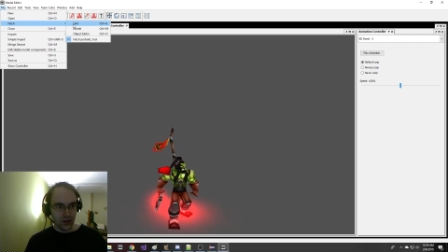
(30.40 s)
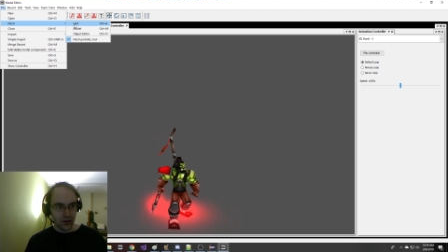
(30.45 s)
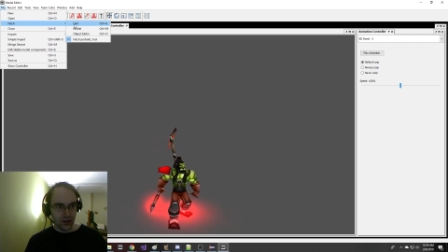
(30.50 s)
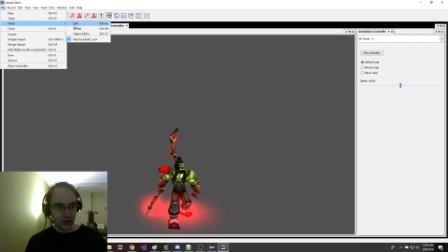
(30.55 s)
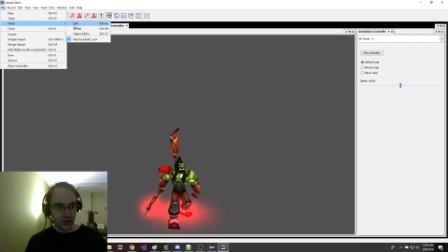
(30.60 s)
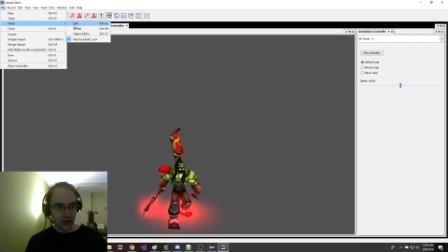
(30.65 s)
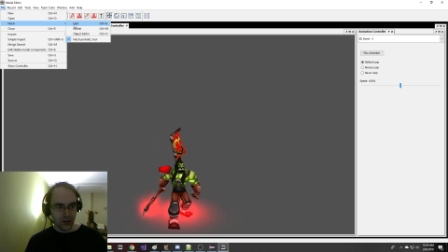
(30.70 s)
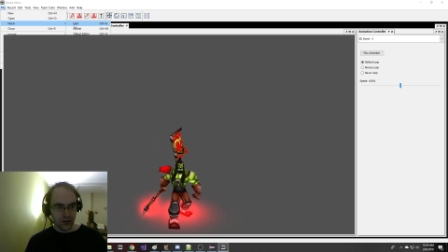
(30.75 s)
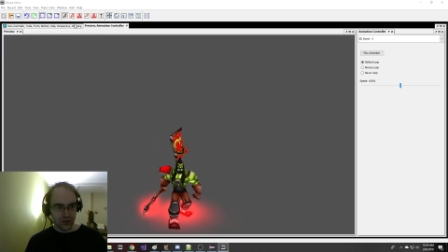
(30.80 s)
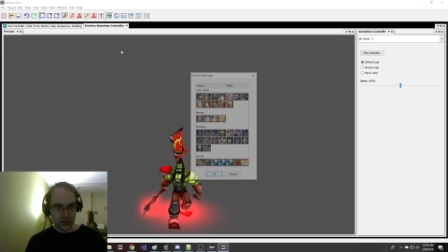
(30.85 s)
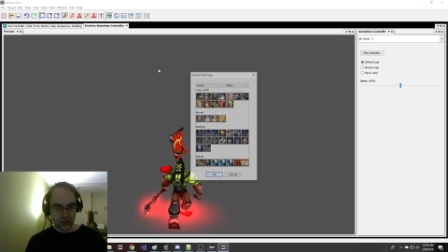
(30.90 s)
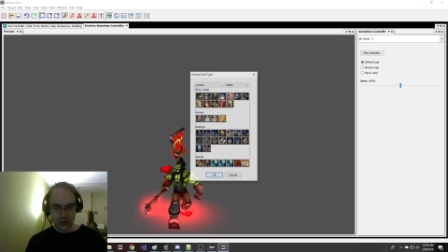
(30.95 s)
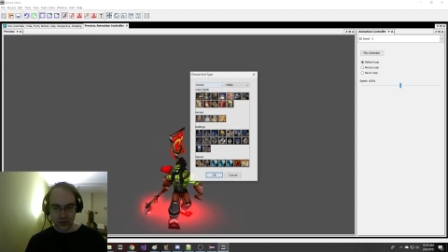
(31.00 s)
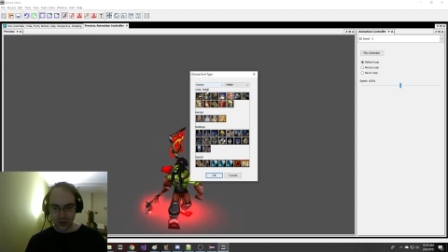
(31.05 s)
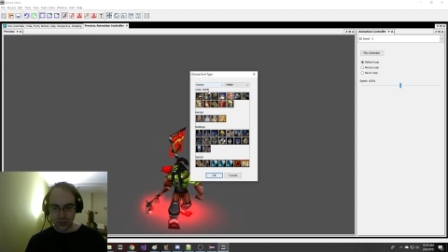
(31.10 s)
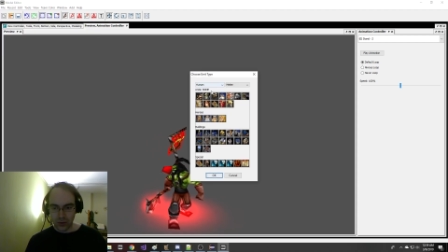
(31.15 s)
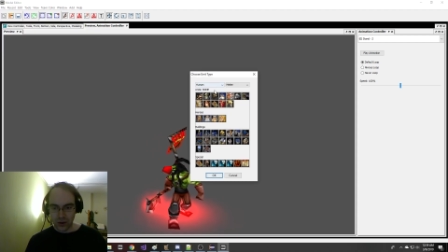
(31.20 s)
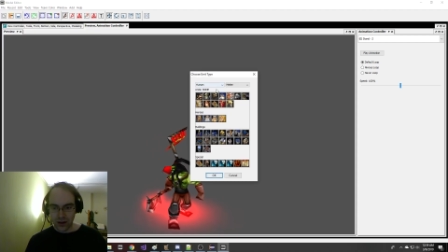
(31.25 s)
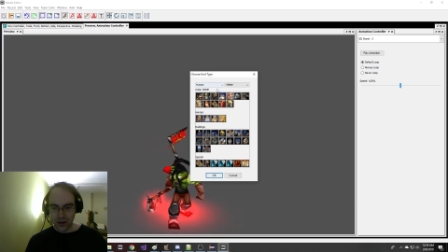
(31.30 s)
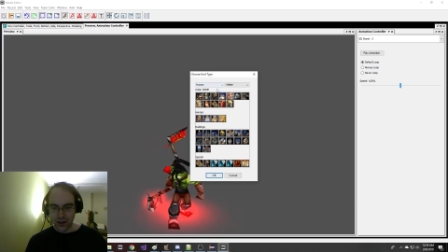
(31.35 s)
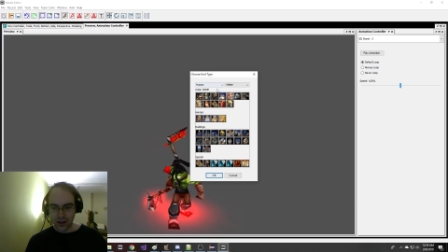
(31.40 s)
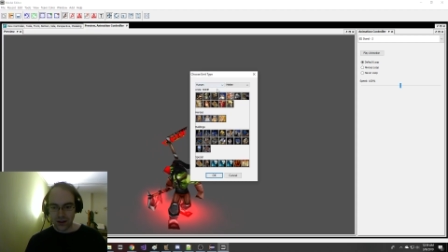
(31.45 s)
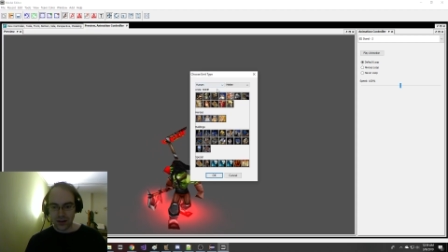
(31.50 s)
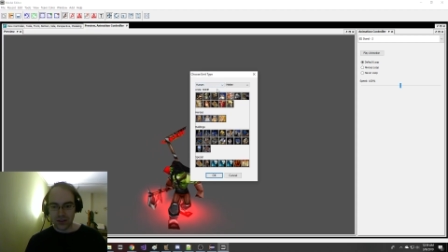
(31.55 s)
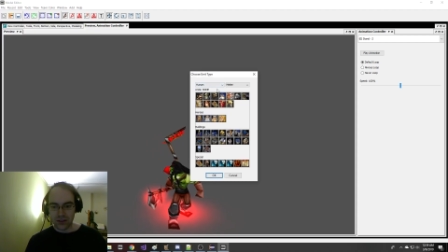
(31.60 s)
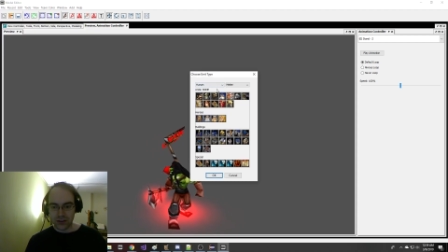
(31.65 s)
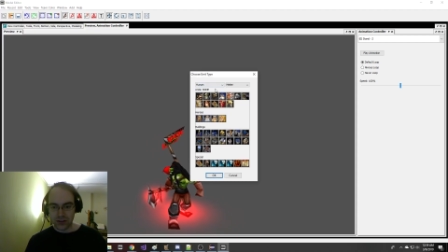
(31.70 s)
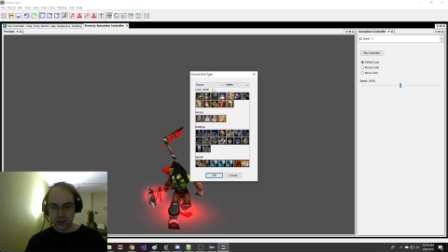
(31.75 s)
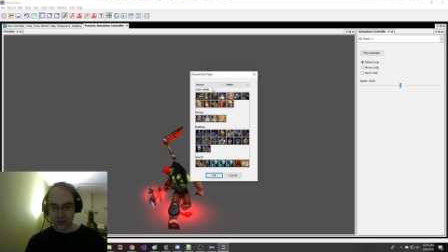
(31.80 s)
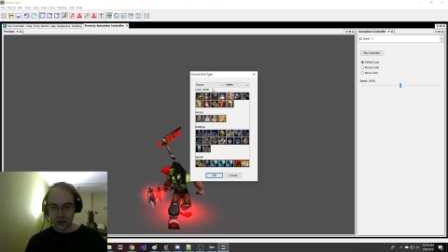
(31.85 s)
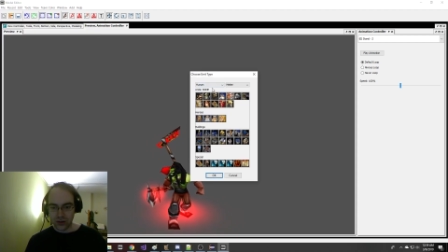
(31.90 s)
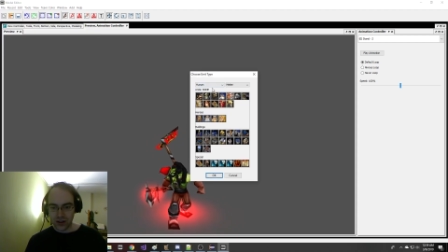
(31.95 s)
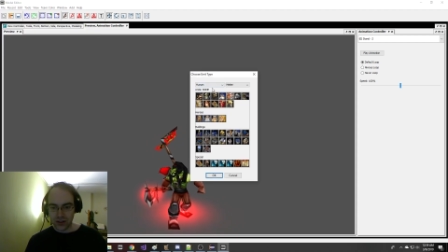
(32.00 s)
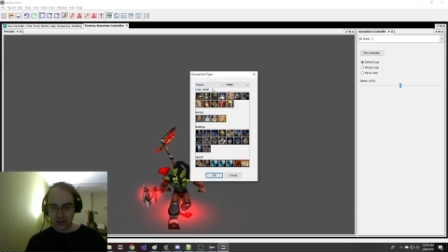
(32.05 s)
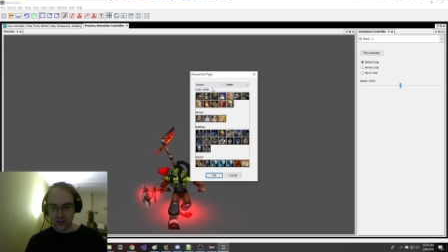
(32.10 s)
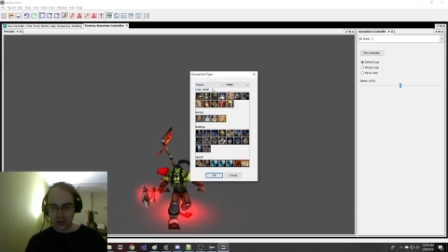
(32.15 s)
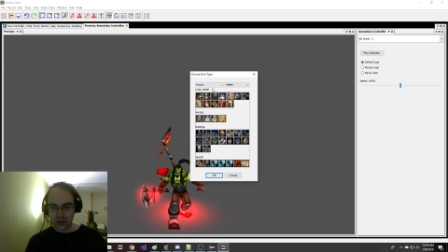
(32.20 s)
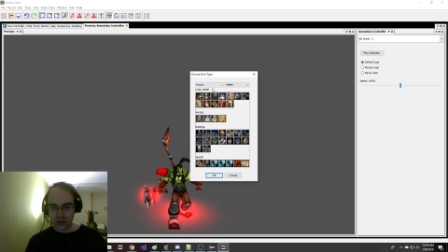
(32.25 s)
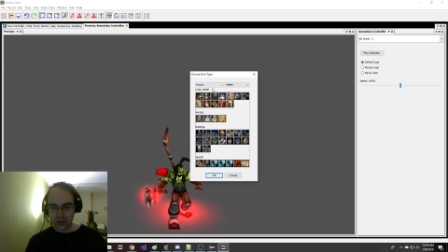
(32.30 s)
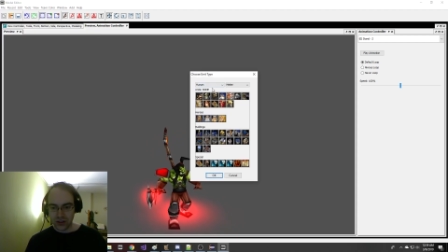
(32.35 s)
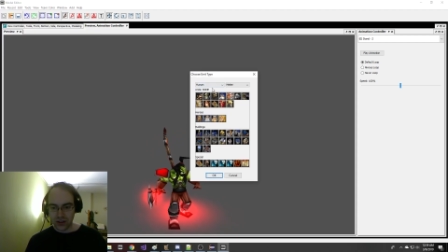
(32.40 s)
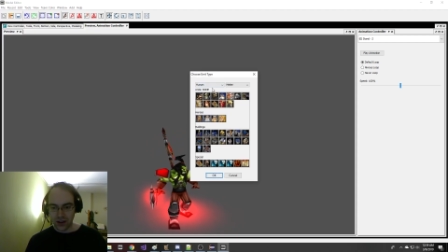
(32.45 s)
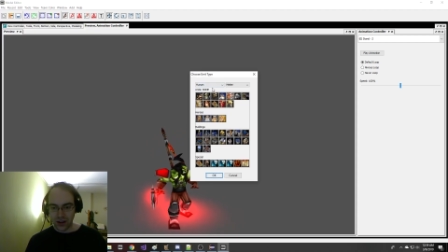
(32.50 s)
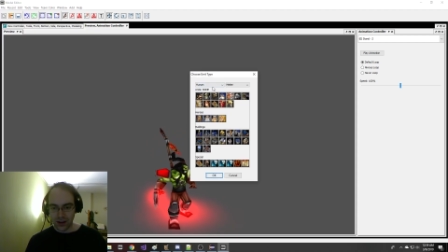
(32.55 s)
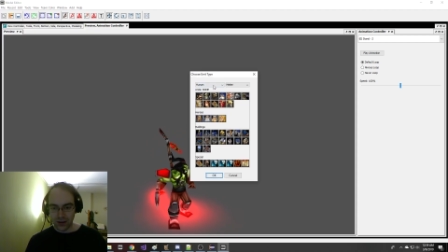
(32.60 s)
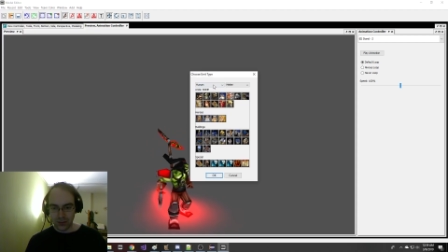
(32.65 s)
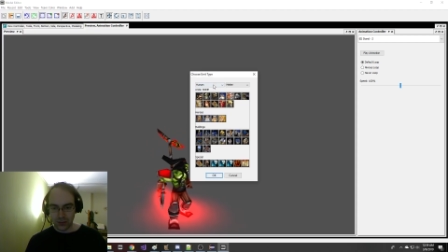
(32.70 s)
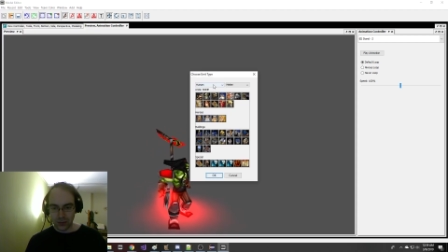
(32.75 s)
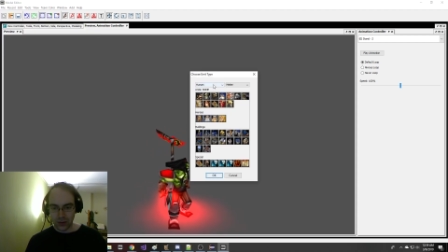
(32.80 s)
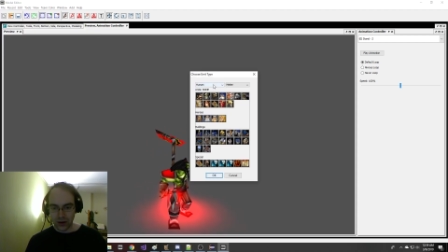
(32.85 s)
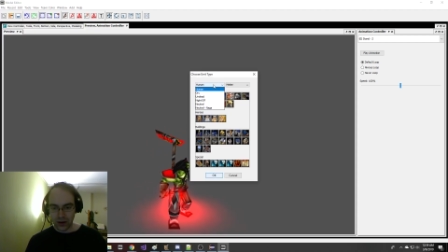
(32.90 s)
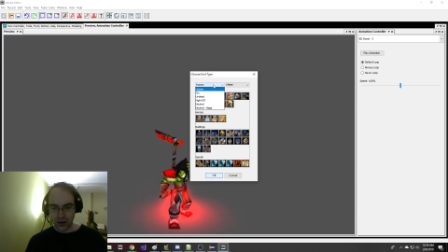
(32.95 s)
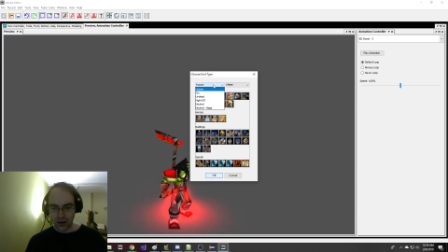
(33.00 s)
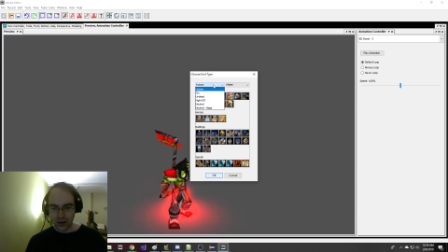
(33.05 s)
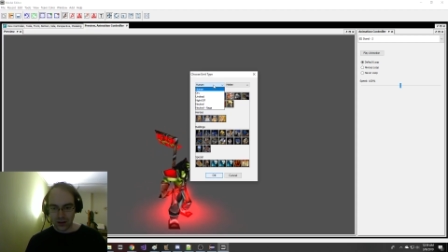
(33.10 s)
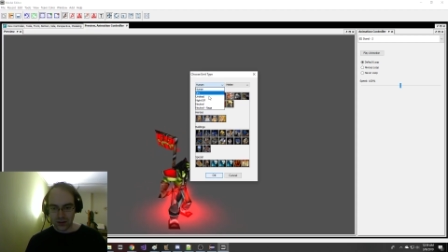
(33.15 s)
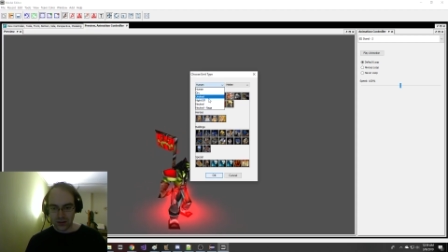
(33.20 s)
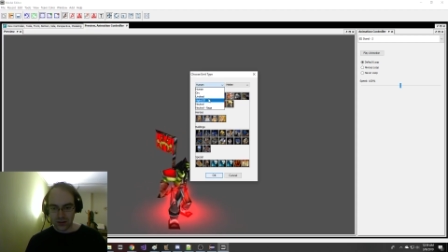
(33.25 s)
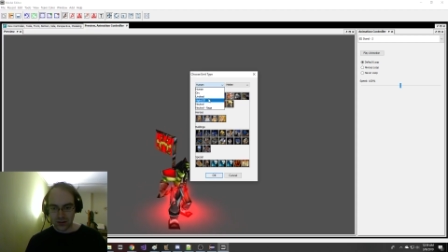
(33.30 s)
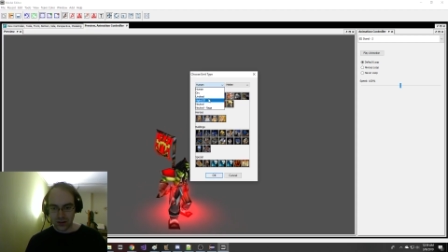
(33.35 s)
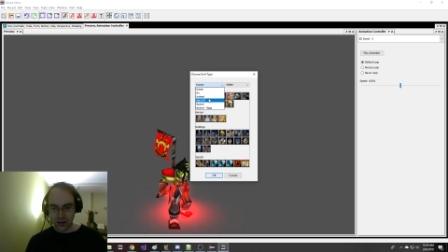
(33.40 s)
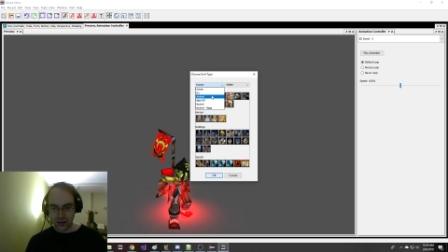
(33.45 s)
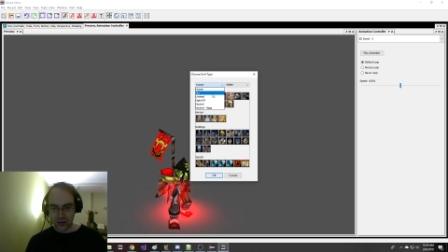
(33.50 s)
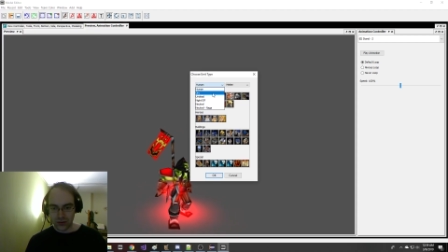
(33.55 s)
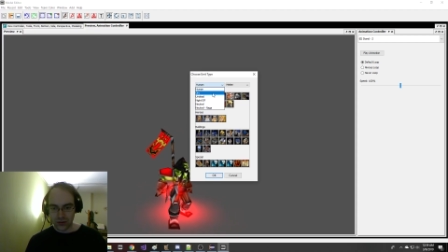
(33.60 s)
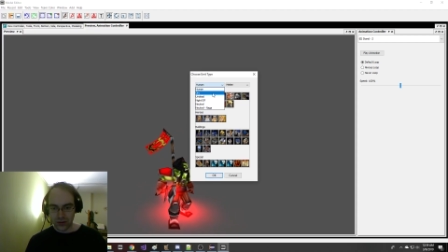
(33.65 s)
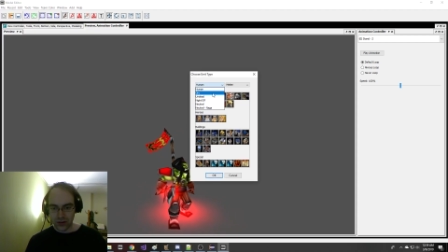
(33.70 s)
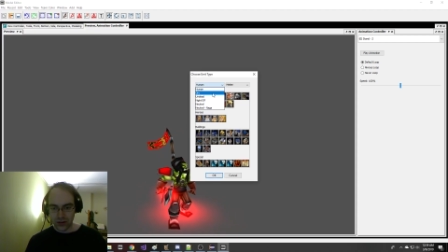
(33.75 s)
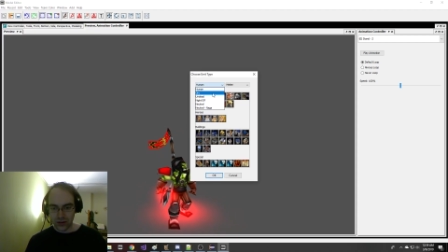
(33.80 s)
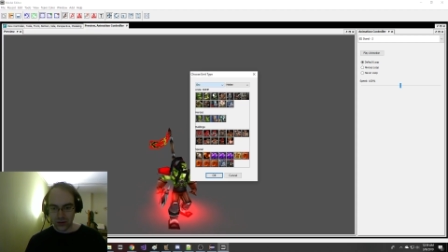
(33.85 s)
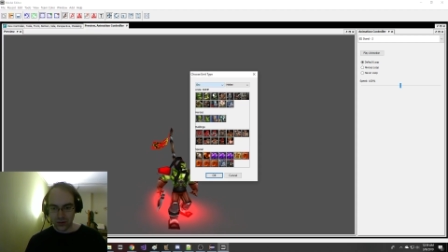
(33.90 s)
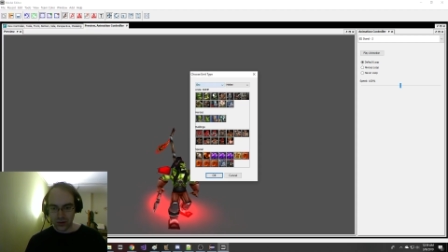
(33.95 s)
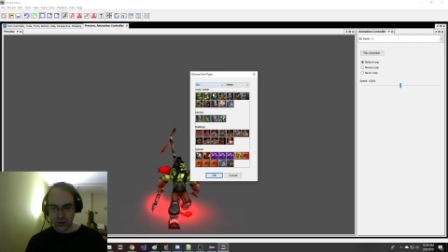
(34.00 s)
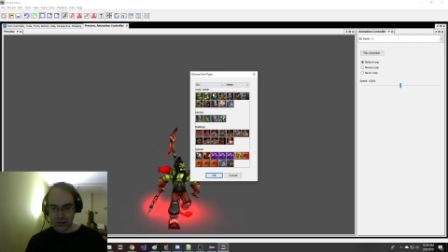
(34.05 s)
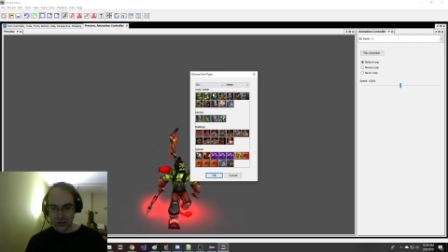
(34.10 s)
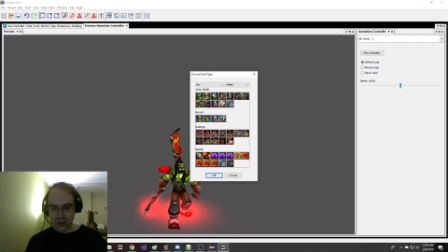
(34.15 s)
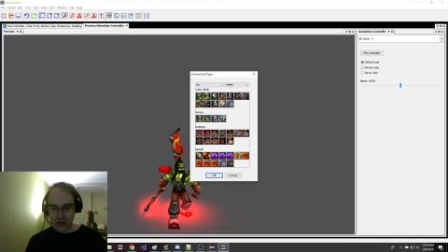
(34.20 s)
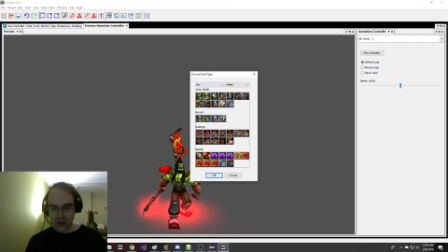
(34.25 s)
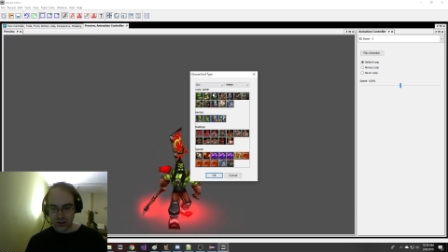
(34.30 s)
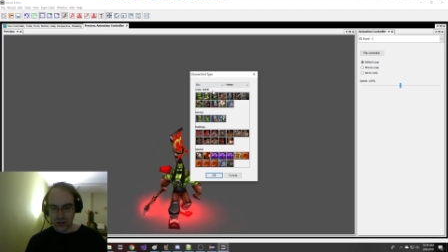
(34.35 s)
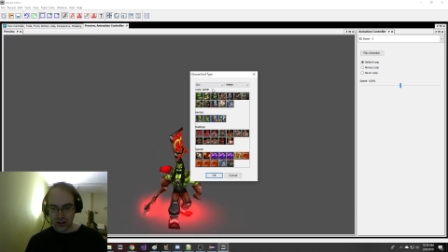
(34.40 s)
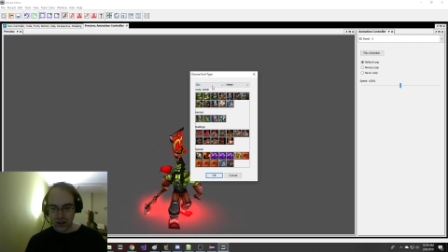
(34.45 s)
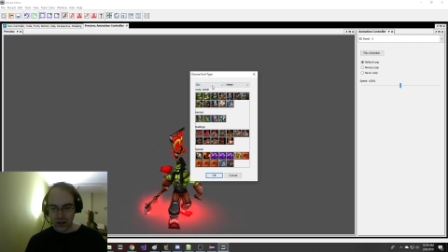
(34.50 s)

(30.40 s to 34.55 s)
of somebody else. Who has a good cape, right? That's really the question.